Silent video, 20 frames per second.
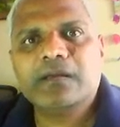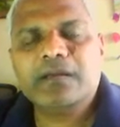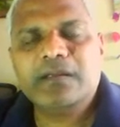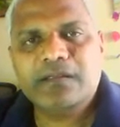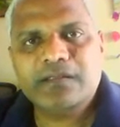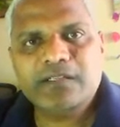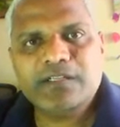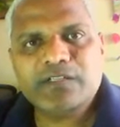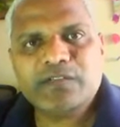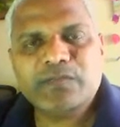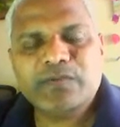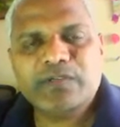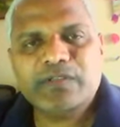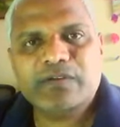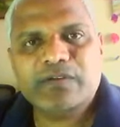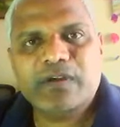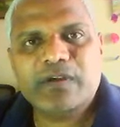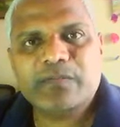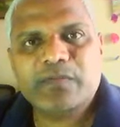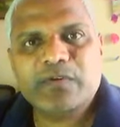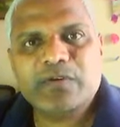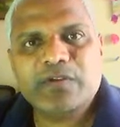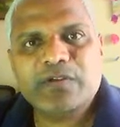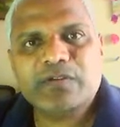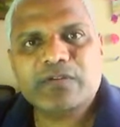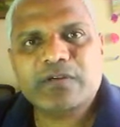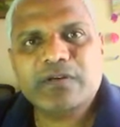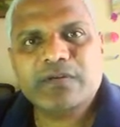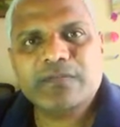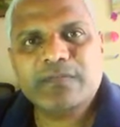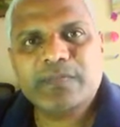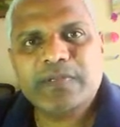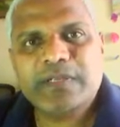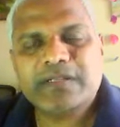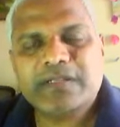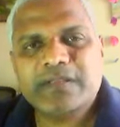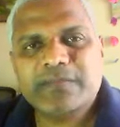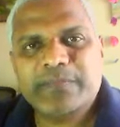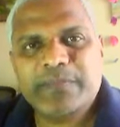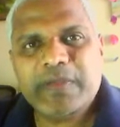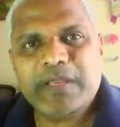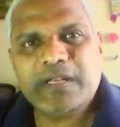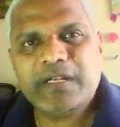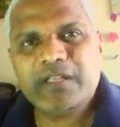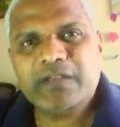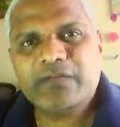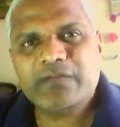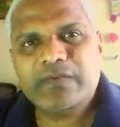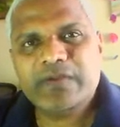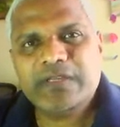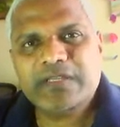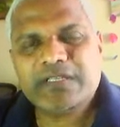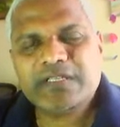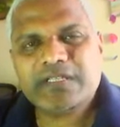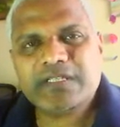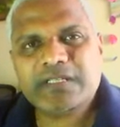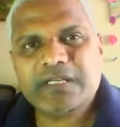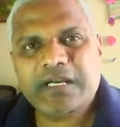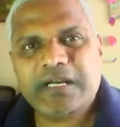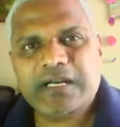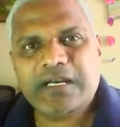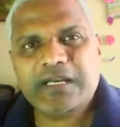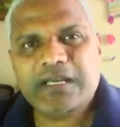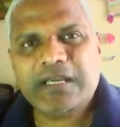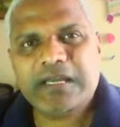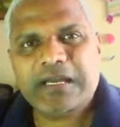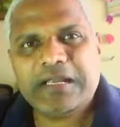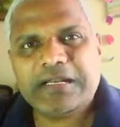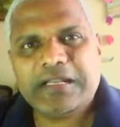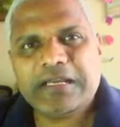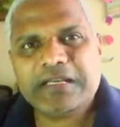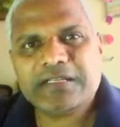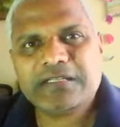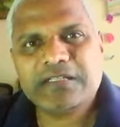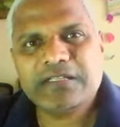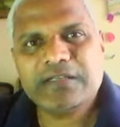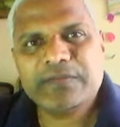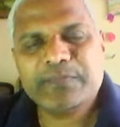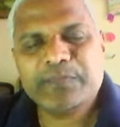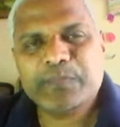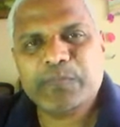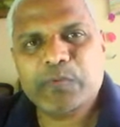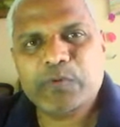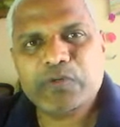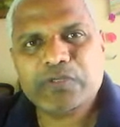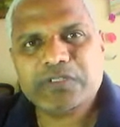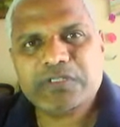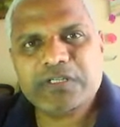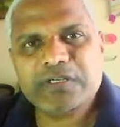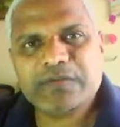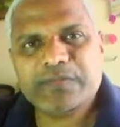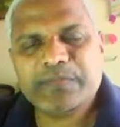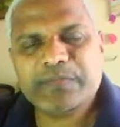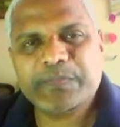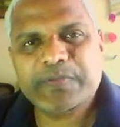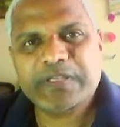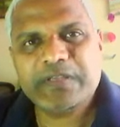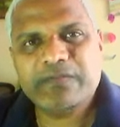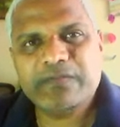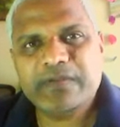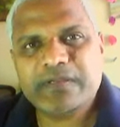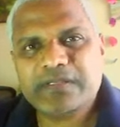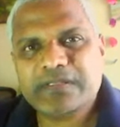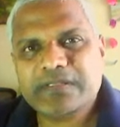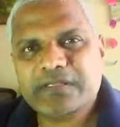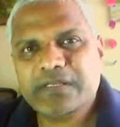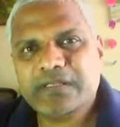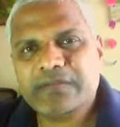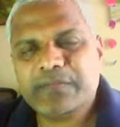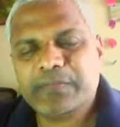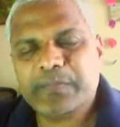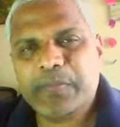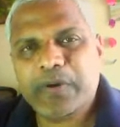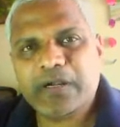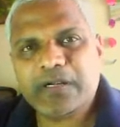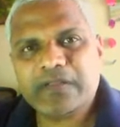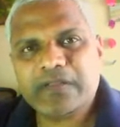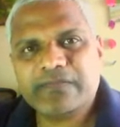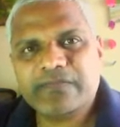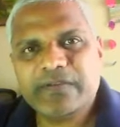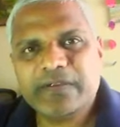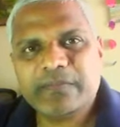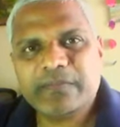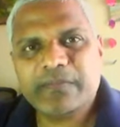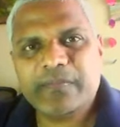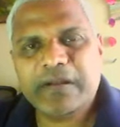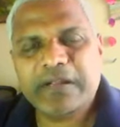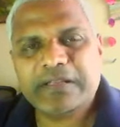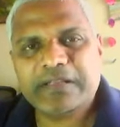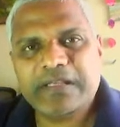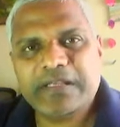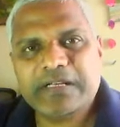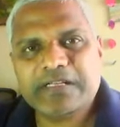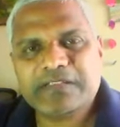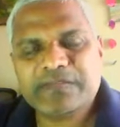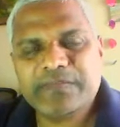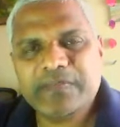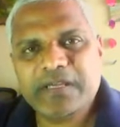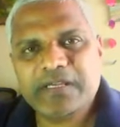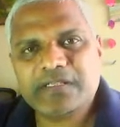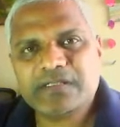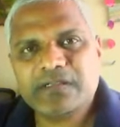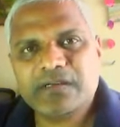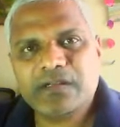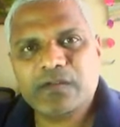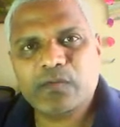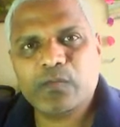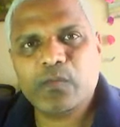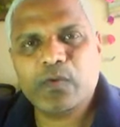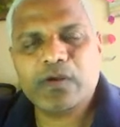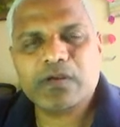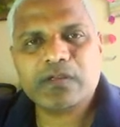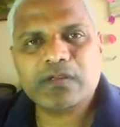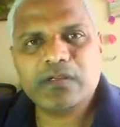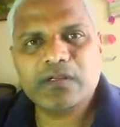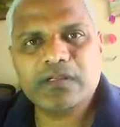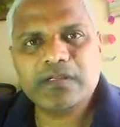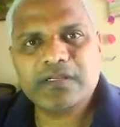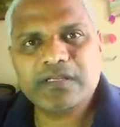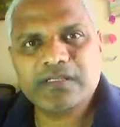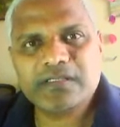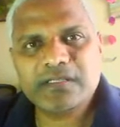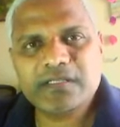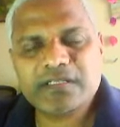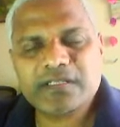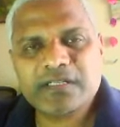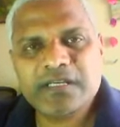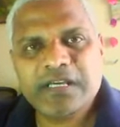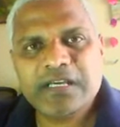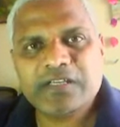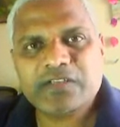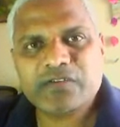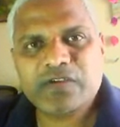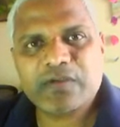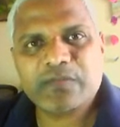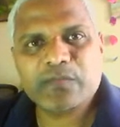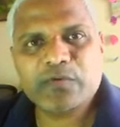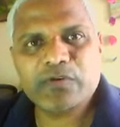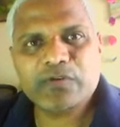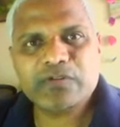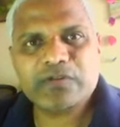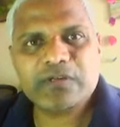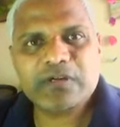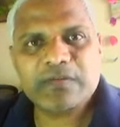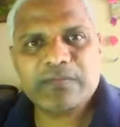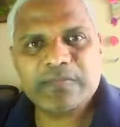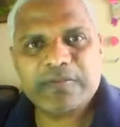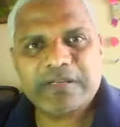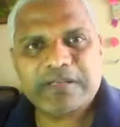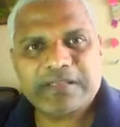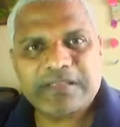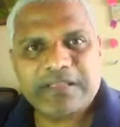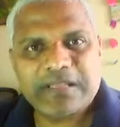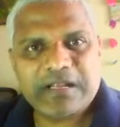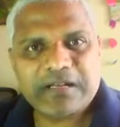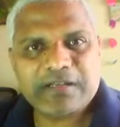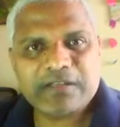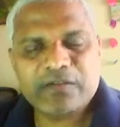In this video I'm going to complete the painting which I had actually posted previously, the part of it, but that's based on watercolor resist. So I'm going to complete that.